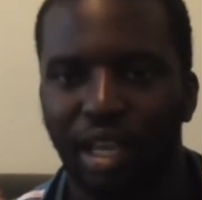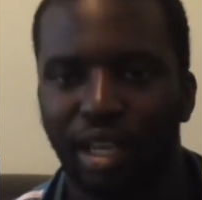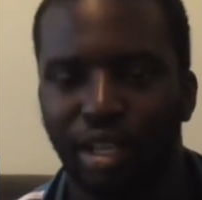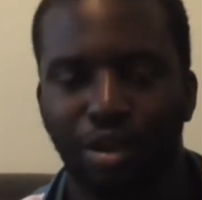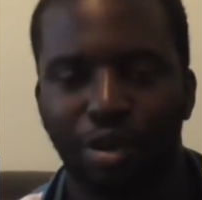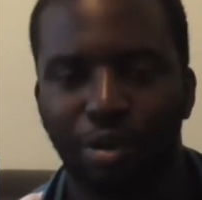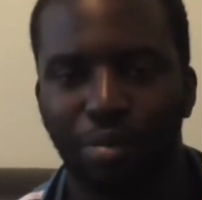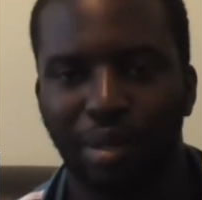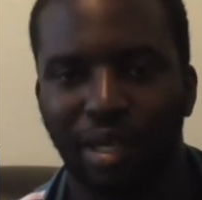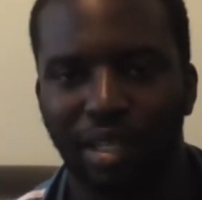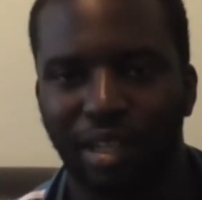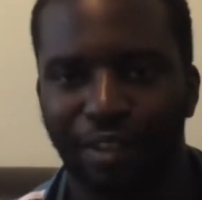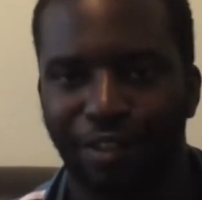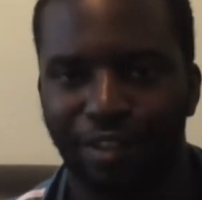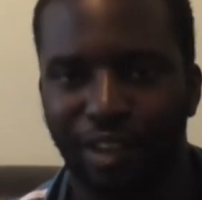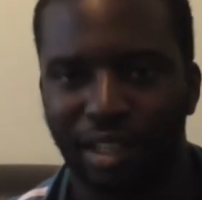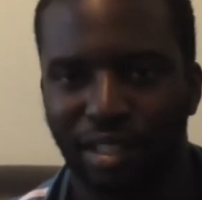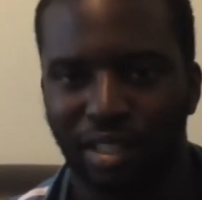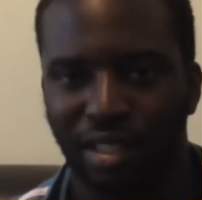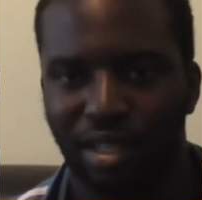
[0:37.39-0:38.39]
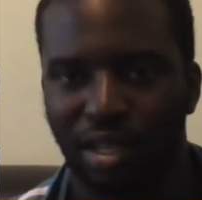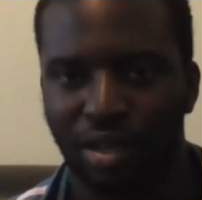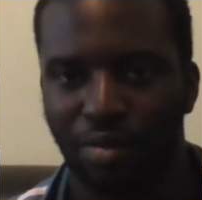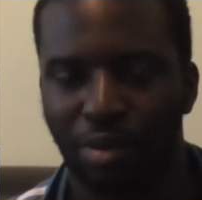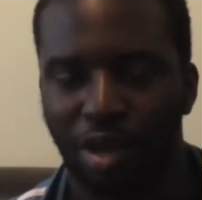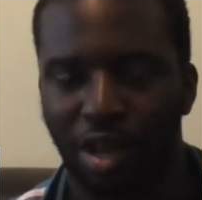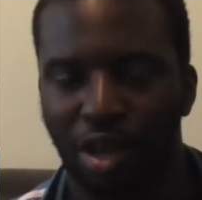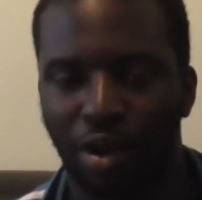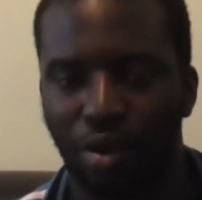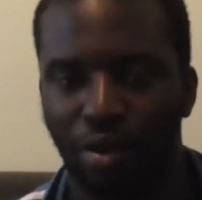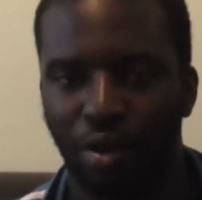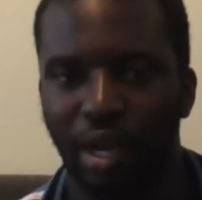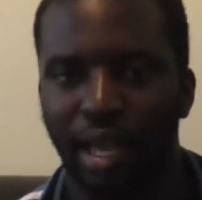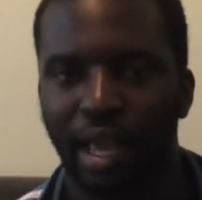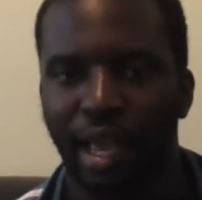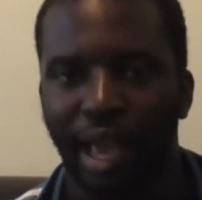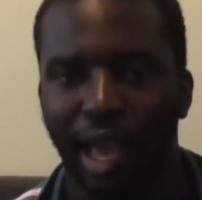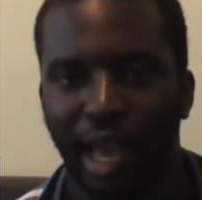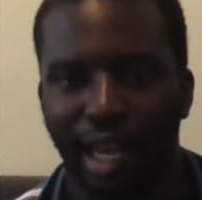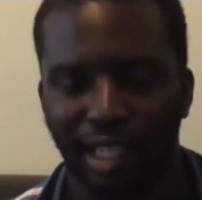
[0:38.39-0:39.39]
you'll be the first to know
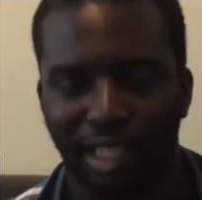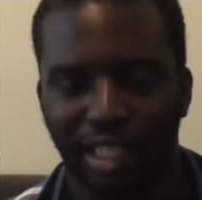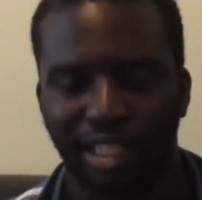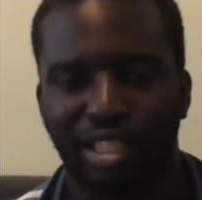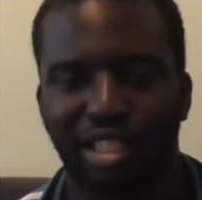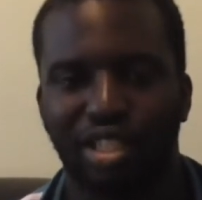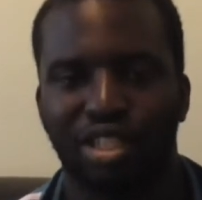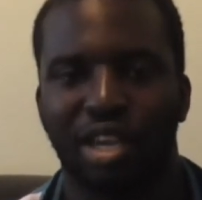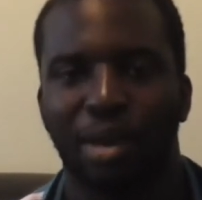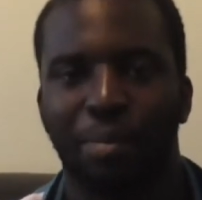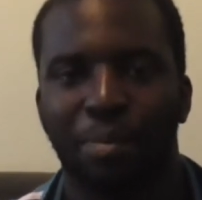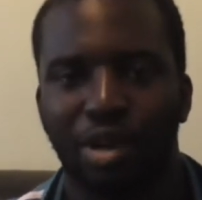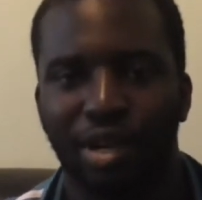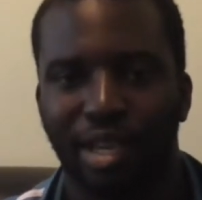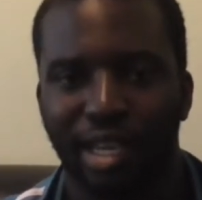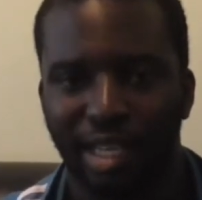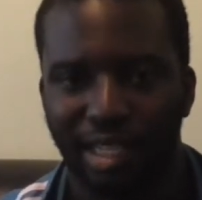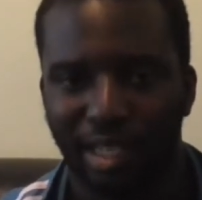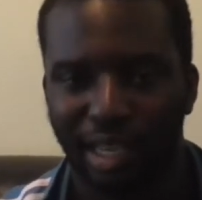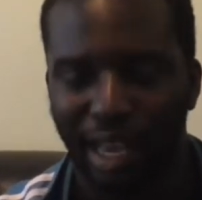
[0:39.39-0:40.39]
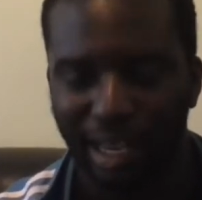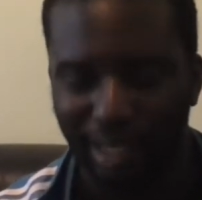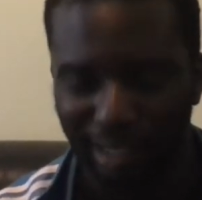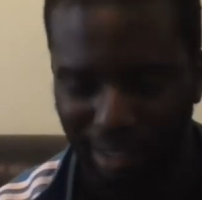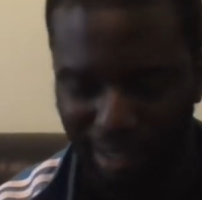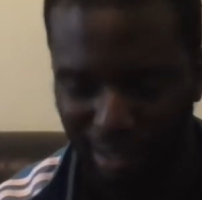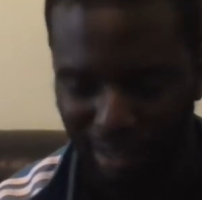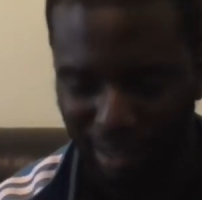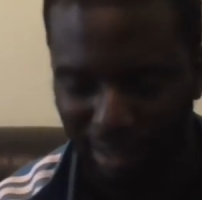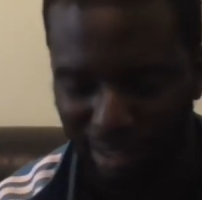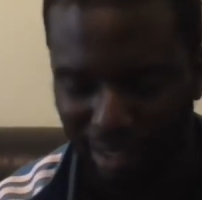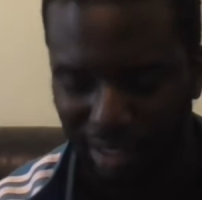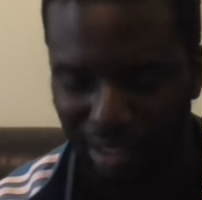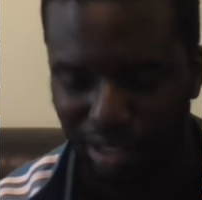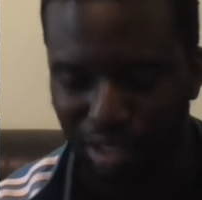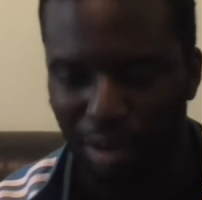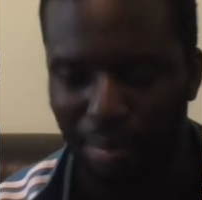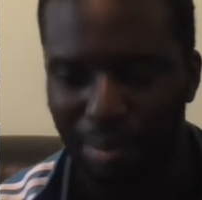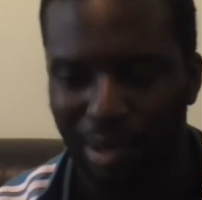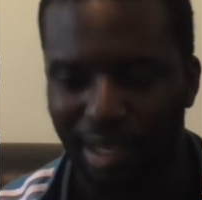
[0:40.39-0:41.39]
and this topic and
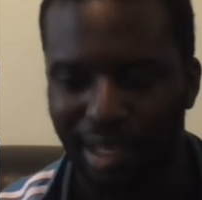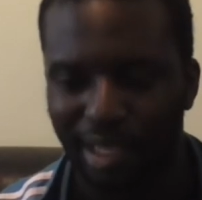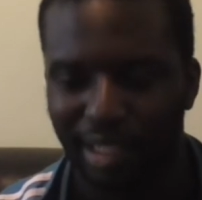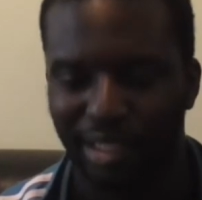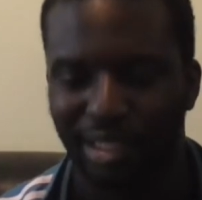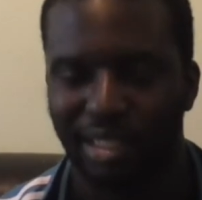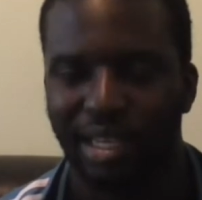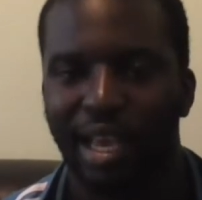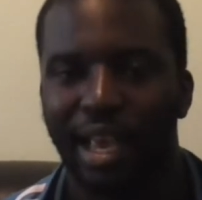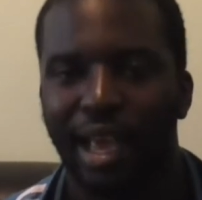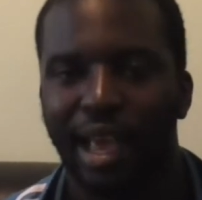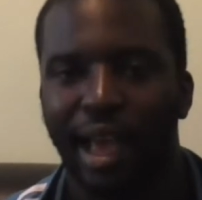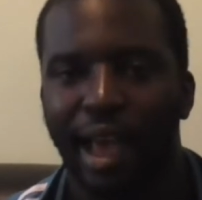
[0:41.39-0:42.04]
this topic is